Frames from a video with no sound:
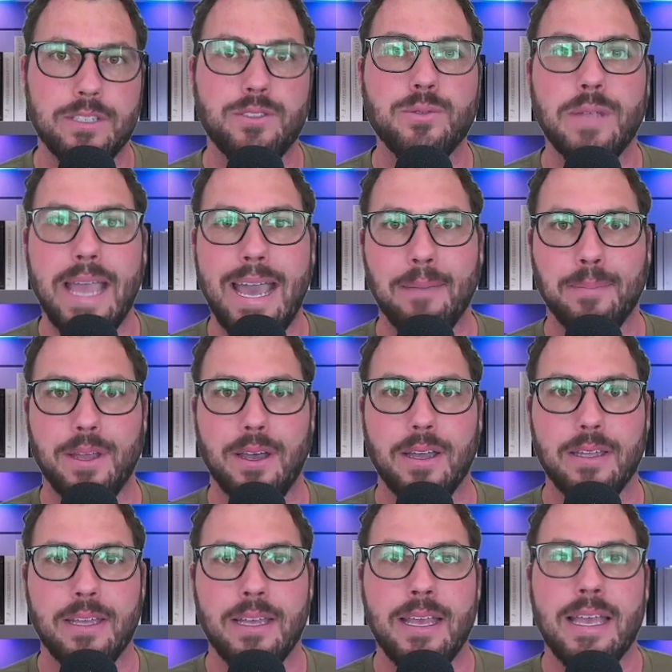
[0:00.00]

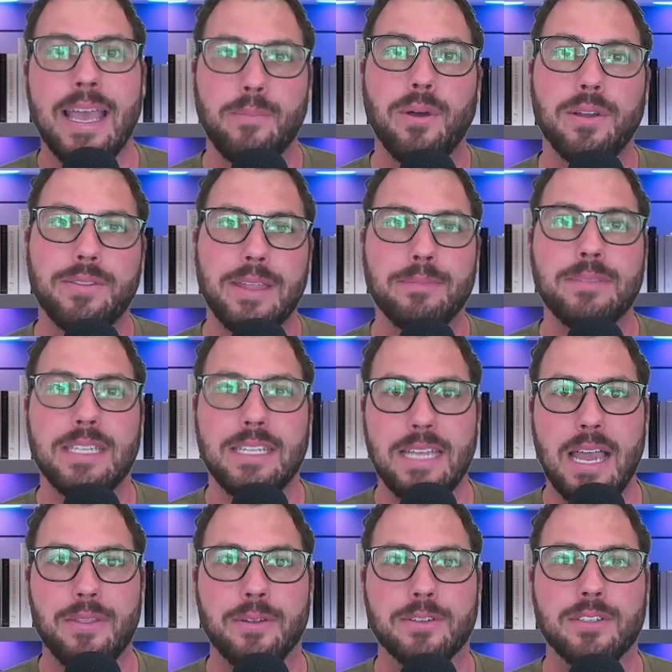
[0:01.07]
CapCut and put them
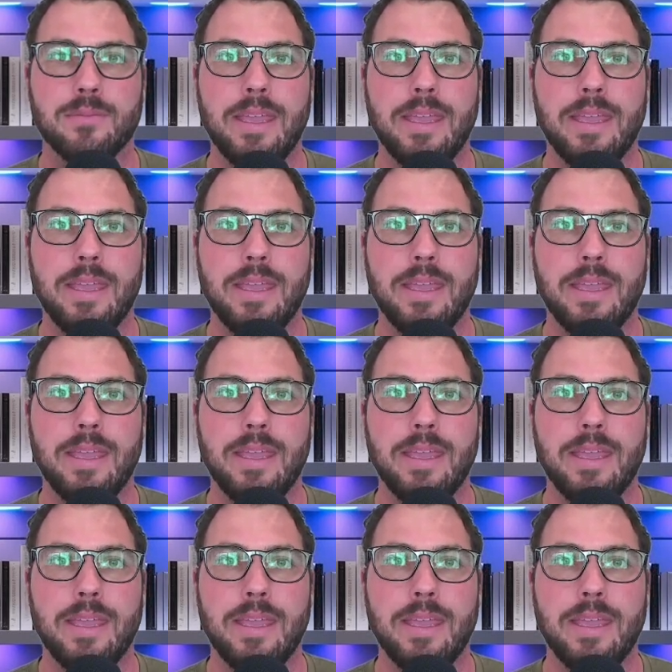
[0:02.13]
together to